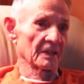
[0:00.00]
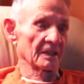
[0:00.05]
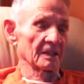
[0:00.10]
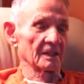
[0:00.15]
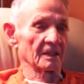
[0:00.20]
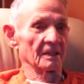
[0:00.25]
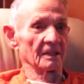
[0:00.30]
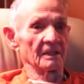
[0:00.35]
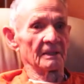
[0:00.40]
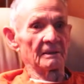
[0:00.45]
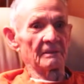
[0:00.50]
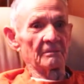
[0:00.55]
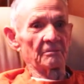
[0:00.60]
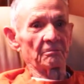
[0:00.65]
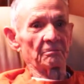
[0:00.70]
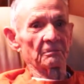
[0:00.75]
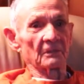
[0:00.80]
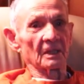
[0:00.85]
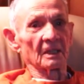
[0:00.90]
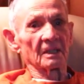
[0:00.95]
inning.
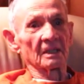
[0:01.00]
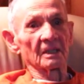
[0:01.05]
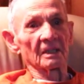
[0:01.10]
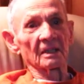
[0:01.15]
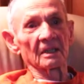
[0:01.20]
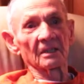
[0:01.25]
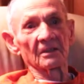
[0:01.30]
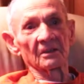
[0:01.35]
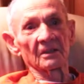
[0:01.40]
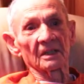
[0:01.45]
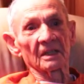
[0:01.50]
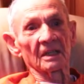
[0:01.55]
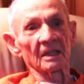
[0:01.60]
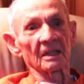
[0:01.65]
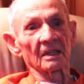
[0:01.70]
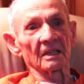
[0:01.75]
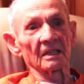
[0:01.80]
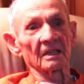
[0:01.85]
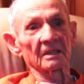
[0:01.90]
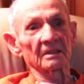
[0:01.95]
And then every
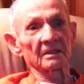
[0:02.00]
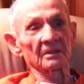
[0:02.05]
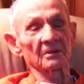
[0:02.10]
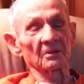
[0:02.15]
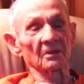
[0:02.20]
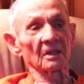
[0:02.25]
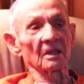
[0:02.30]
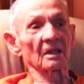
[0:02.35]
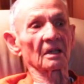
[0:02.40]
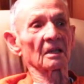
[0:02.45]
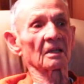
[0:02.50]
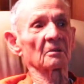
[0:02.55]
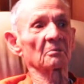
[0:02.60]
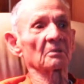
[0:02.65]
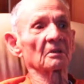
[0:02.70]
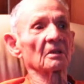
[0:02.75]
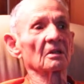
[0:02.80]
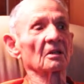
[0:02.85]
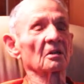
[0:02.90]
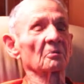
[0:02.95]
now and then say, well, the
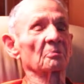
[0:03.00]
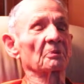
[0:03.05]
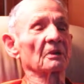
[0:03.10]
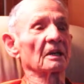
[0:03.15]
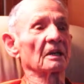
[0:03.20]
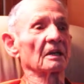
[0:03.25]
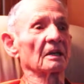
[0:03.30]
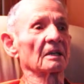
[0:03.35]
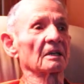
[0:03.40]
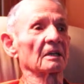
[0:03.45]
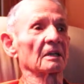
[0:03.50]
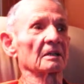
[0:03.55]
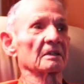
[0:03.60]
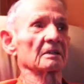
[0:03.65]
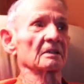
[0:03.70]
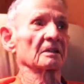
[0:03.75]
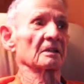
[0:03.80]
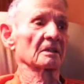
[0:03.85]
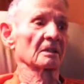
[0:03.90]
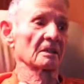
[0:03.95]
bullpen. I
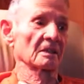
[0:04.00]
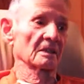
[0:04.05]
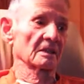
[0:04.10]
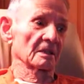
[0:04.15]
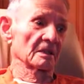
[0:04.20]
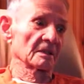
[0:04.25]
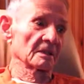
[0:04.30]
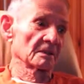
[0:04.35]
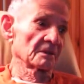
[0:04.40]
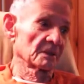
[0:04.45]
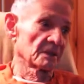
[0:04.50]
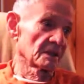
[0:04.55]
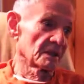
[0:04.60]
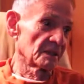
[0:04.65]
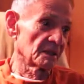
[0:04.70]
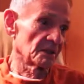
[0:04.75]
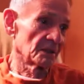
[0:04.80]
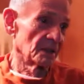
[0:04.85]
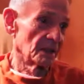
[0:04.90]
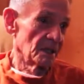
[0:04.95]
said, all right, here we
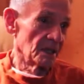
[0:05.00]
go.